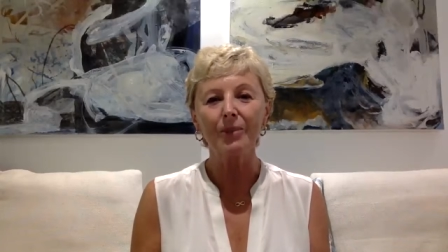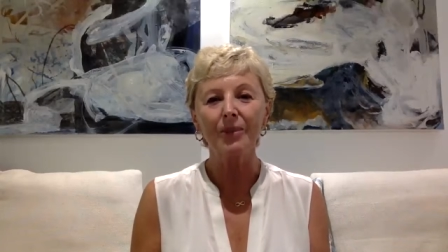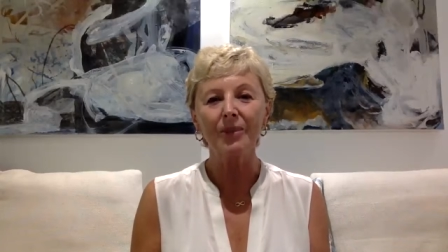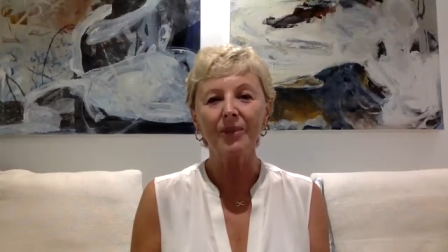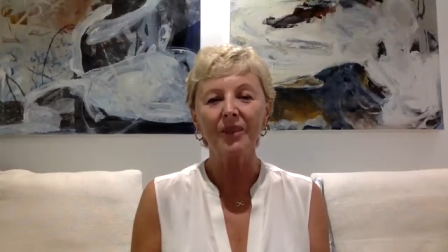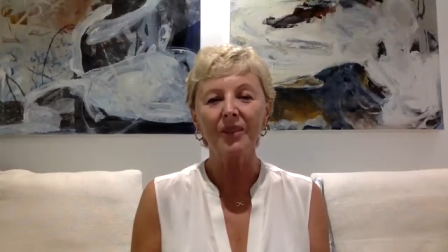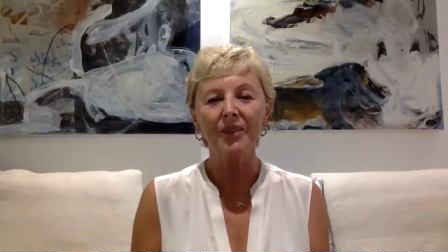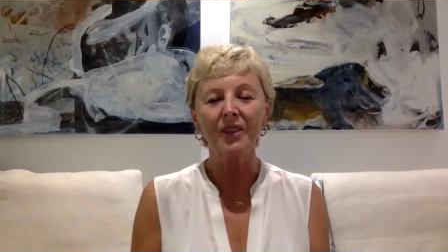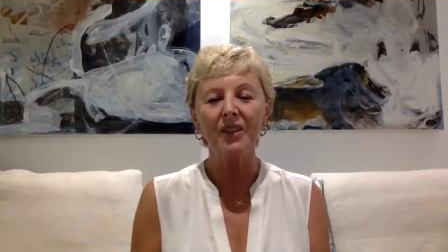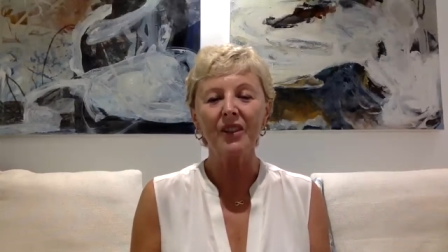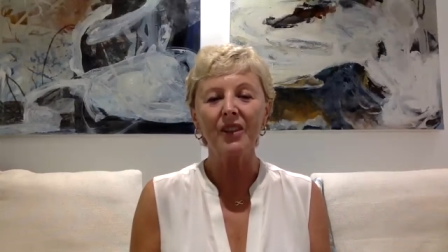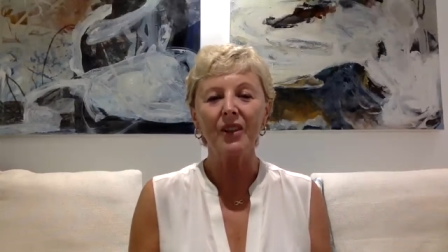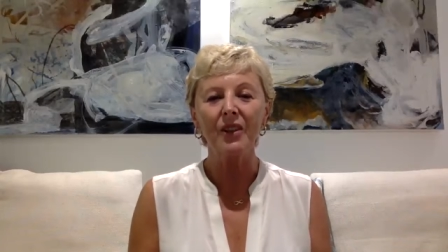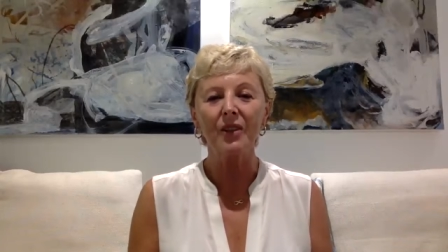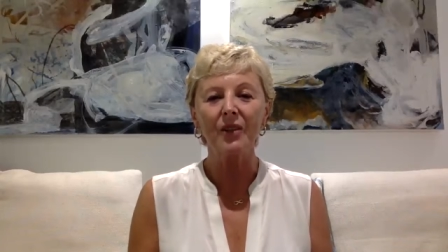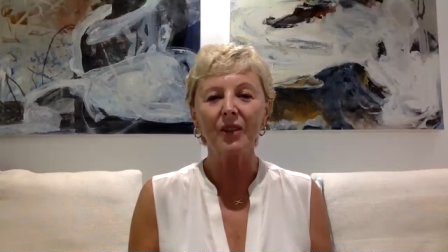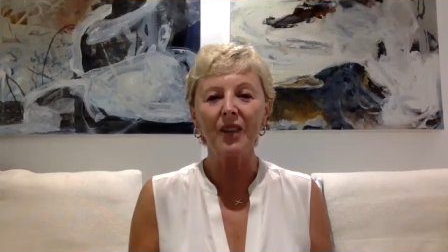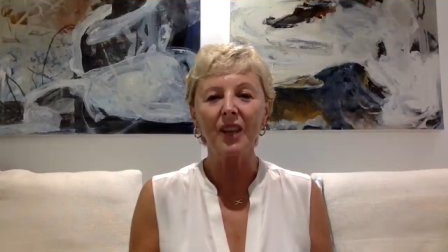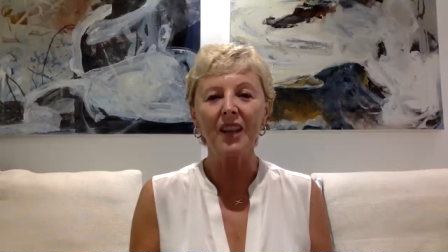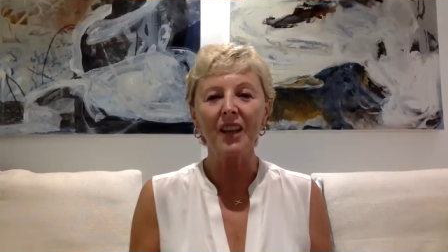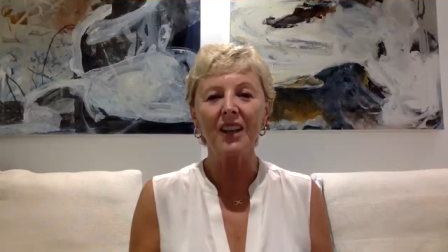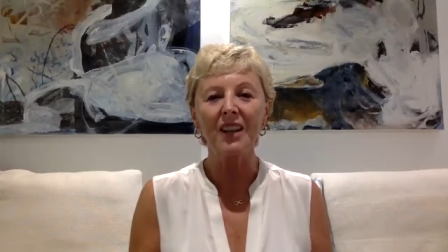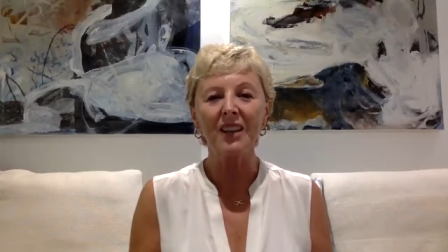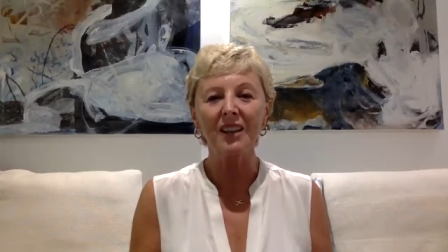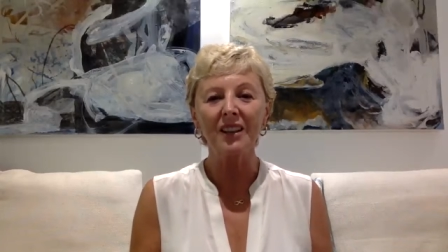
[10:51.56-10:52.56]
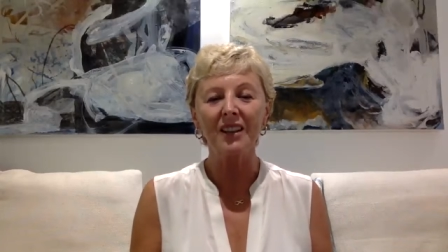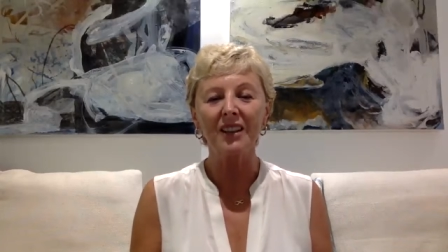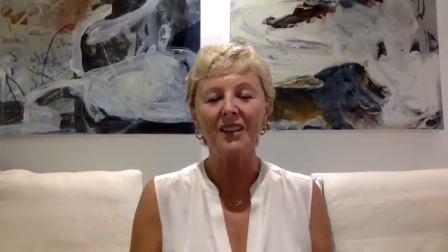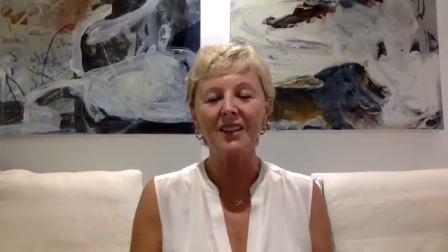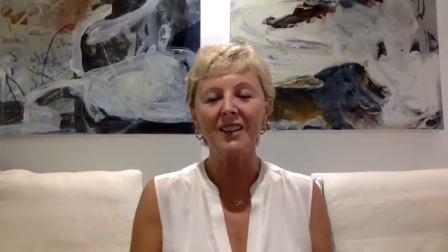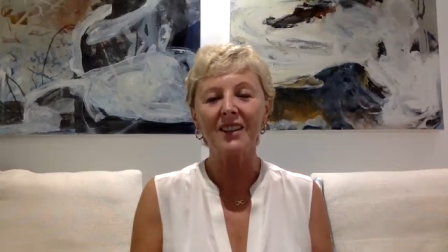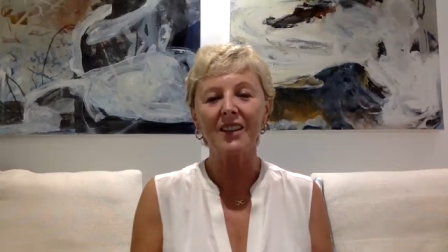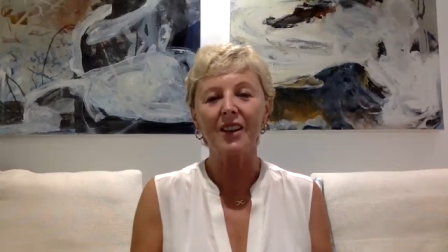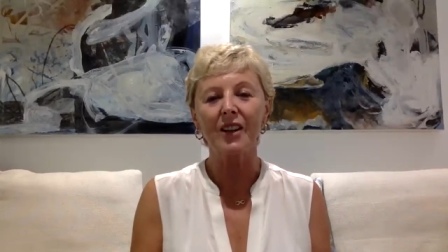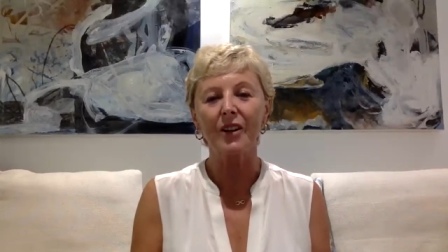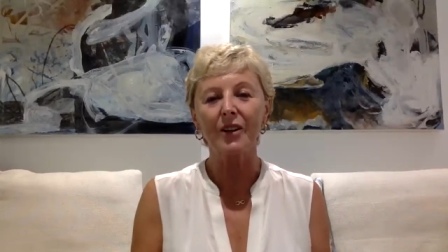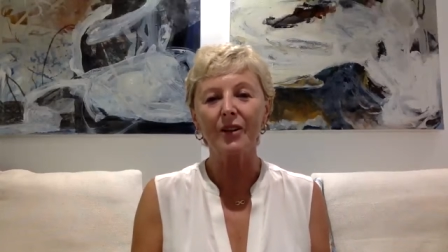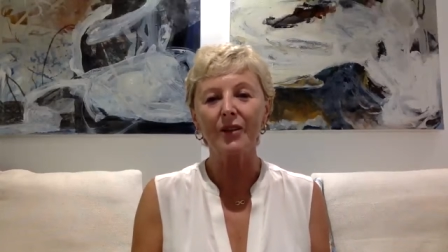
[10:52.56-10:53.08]
you know, heal
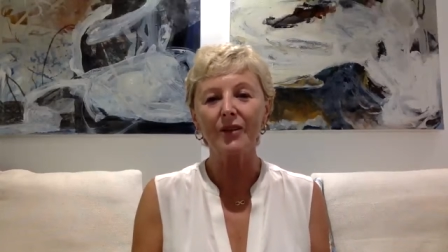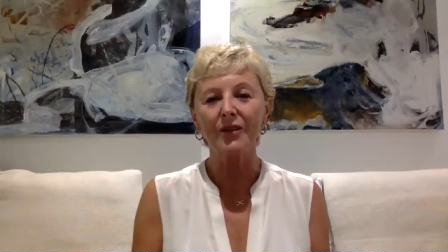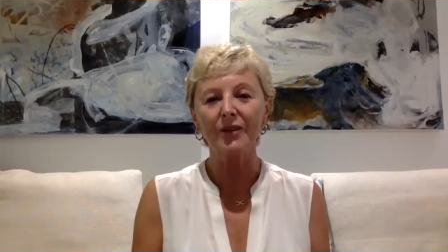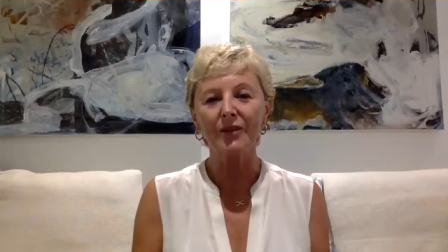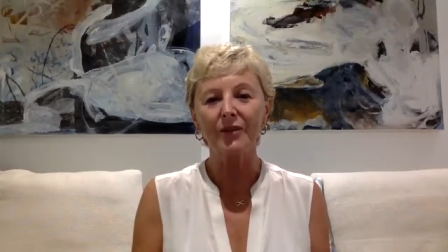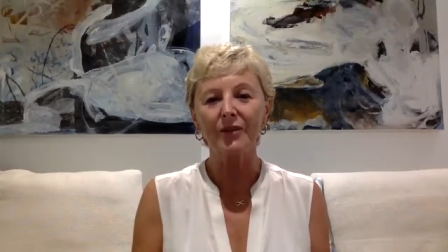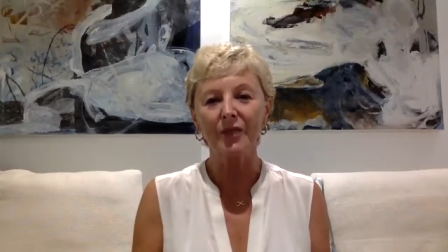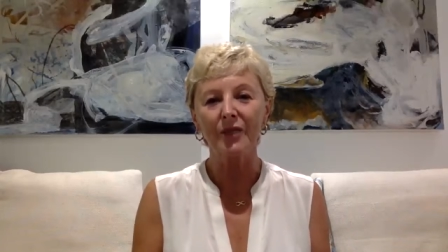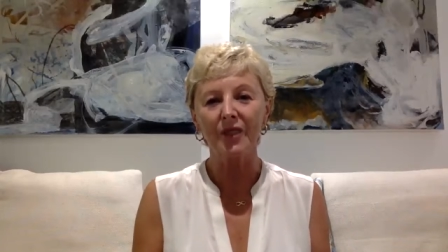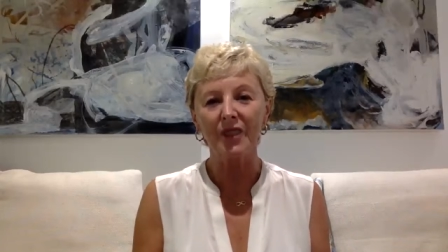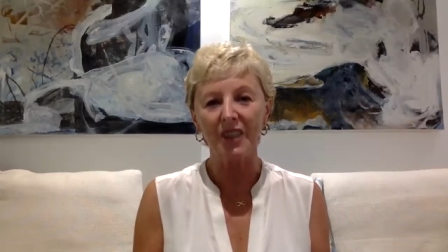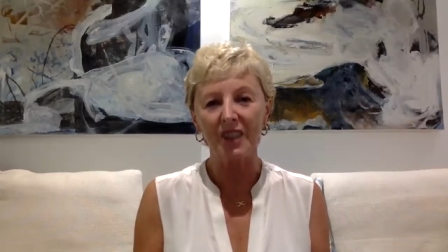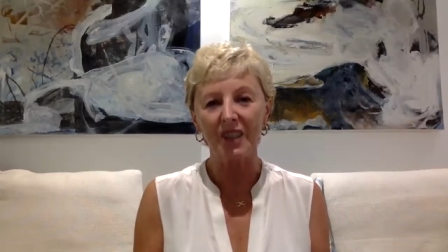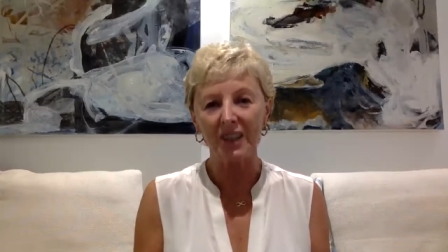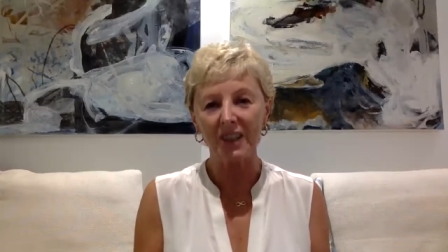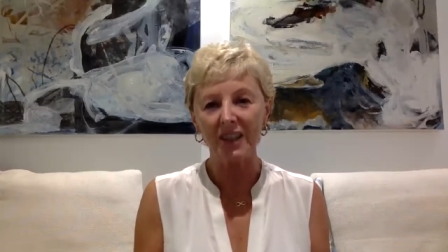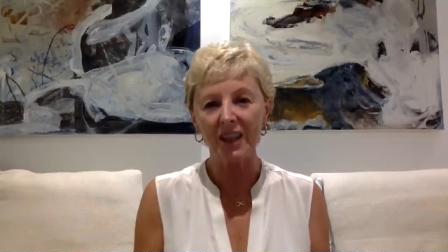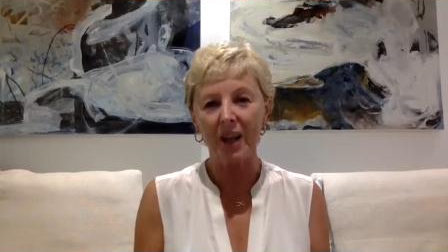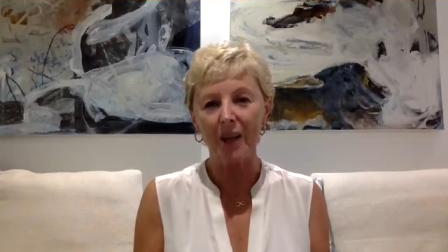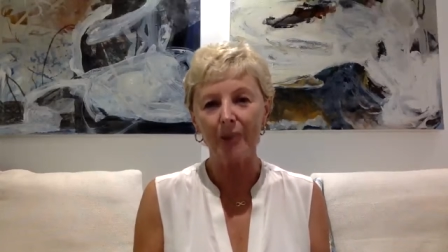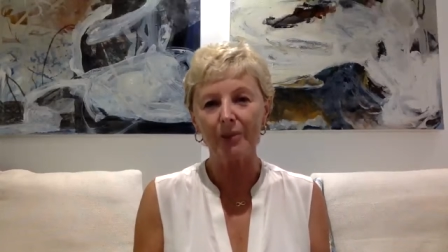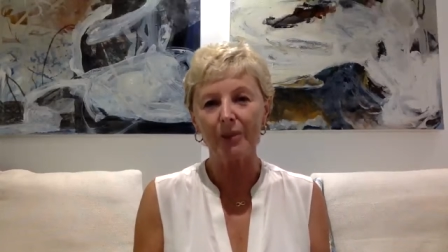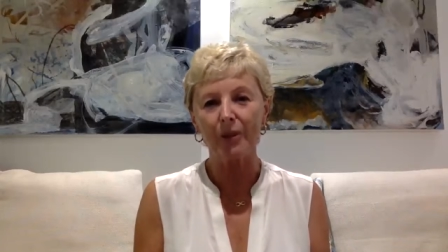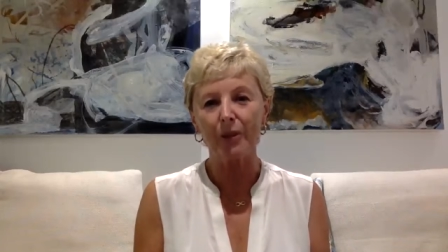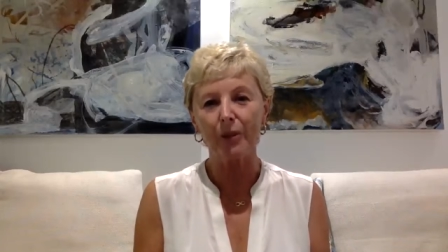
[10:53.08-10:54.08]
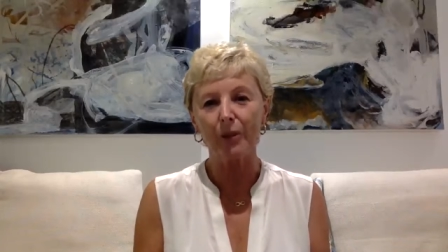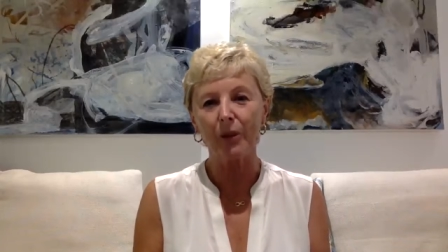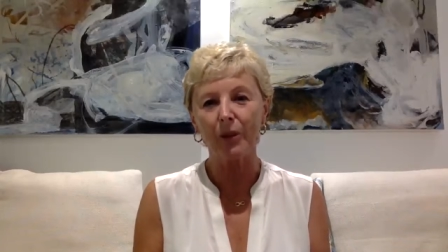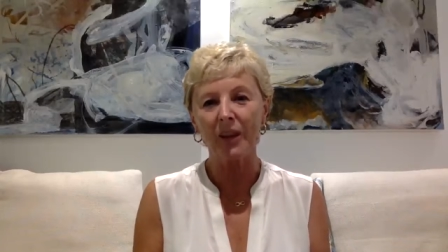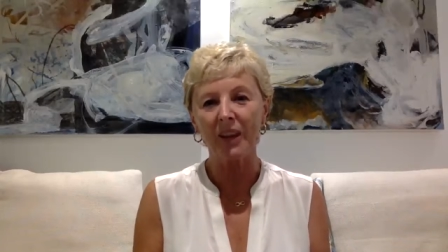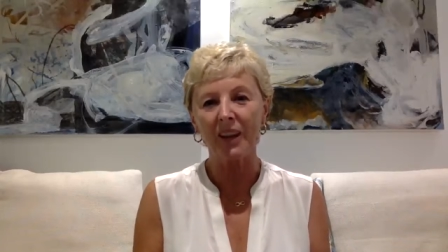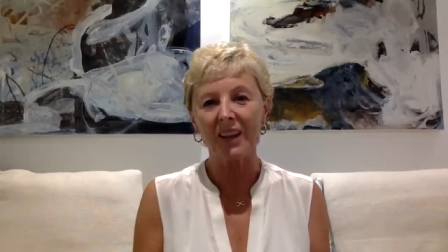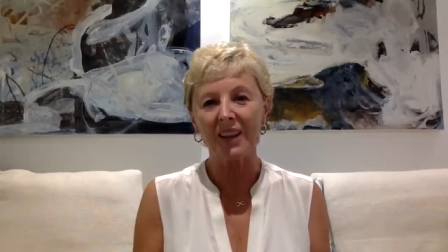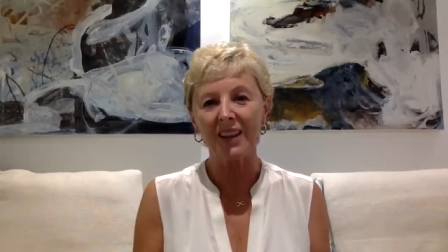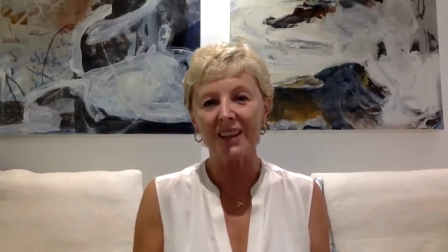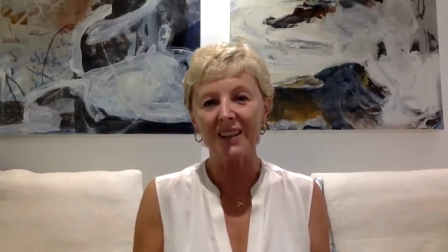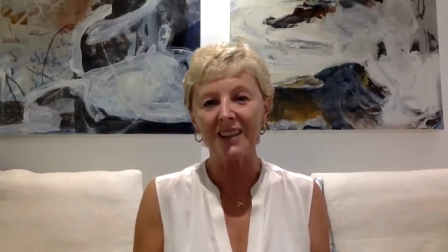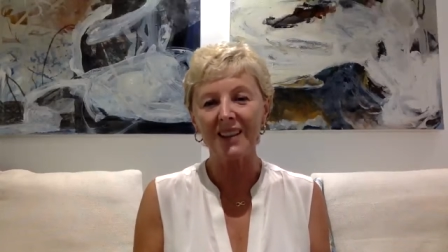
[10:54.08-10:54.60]
itself within a couple of
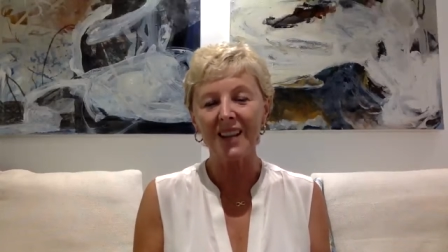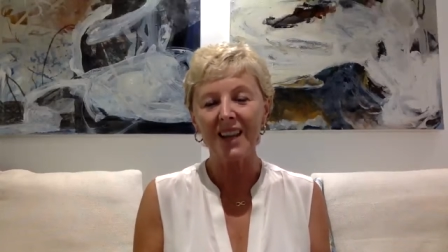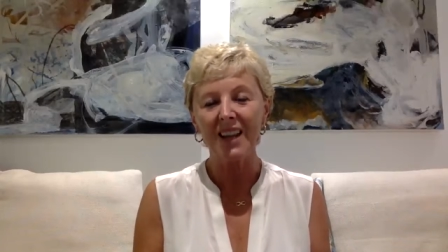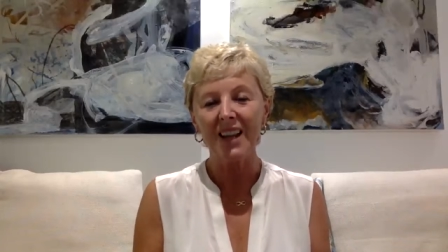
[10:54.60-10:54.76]
weeks,